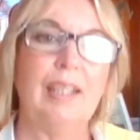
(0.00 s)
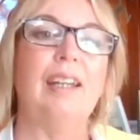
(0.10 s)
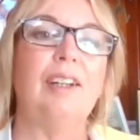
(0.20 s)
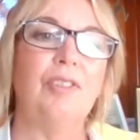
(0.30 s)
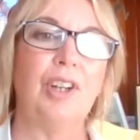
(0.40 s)

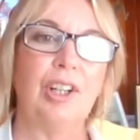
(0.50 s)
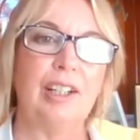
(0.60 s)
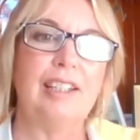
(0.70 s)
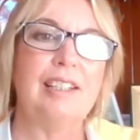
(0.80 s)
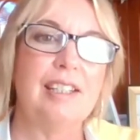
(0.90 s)
Yeah,
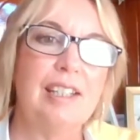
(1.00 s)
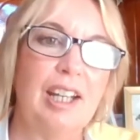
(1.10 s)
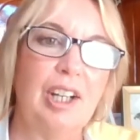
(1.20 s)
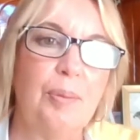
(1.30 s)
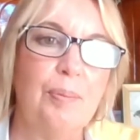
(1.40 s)
right.
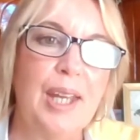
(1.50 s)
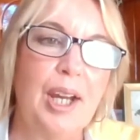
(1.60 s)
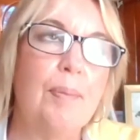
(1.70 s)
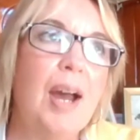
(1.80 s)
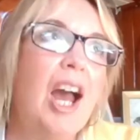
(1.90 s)
Yeah,
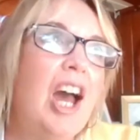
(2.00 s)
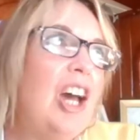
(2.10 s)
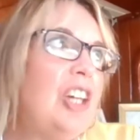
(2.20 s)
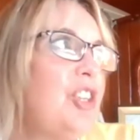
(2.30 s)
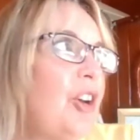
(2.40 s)
yeah.
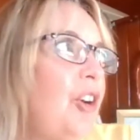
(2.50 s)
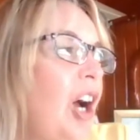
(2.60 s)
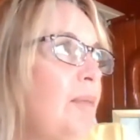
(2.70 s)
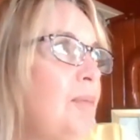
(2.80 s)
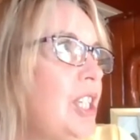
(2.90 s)
So
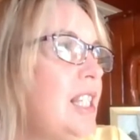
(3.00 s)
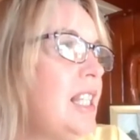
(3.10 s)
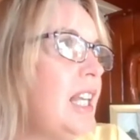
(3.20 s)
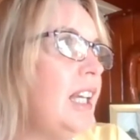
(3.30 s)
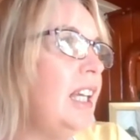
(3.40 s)
I'm
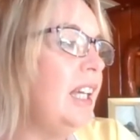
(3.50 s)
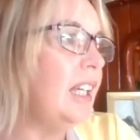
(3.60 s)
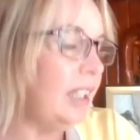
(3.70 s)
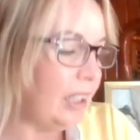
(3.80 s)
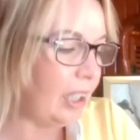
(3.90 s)
just
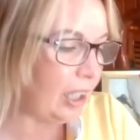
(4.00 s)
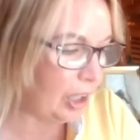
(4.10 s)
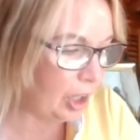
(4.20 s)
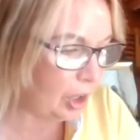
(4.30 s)
thinking